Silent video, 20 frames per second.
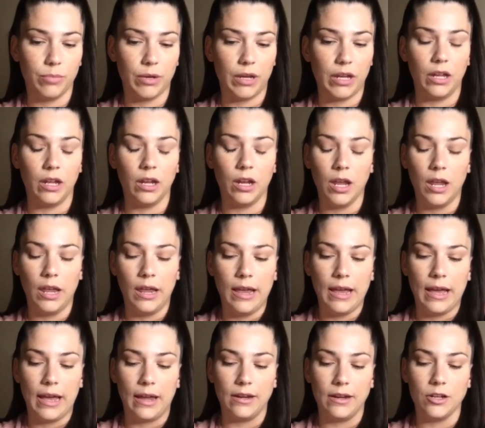But
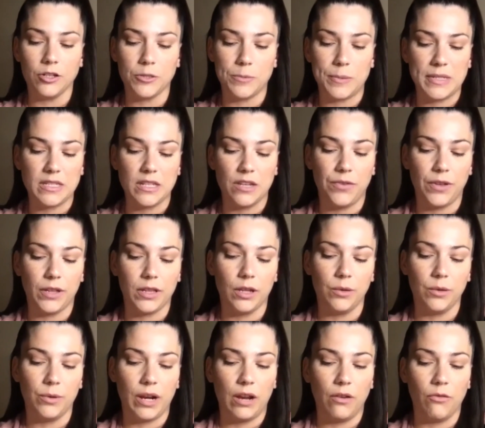I know specifically
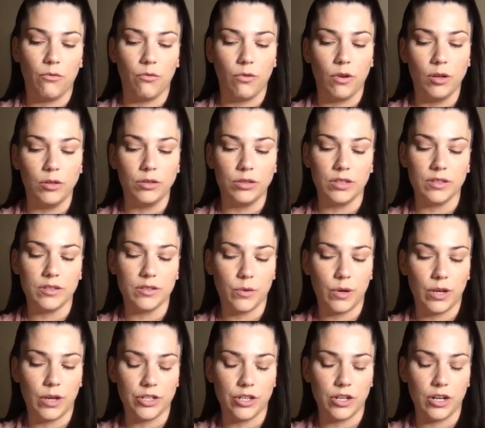when I wrote this
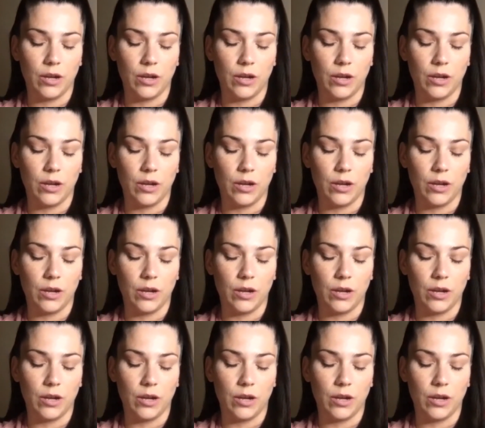question,